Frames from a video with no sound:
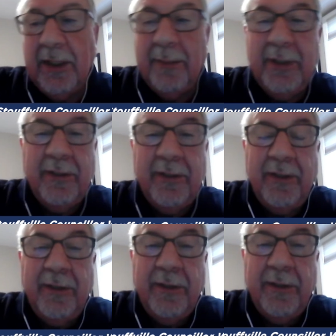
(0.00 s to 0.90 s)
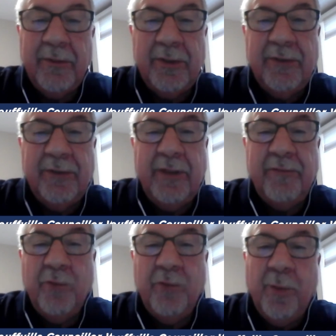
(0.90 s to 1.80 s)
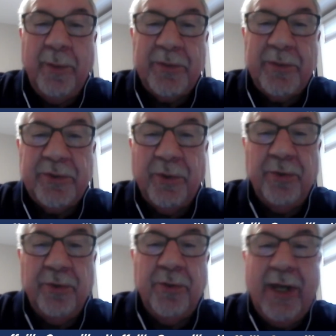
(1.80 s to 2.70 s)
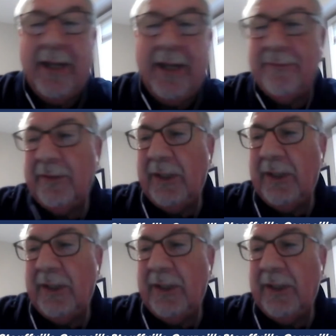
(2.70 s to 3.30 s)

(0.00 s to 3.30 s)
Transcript: I mean, if you open up a store and you have,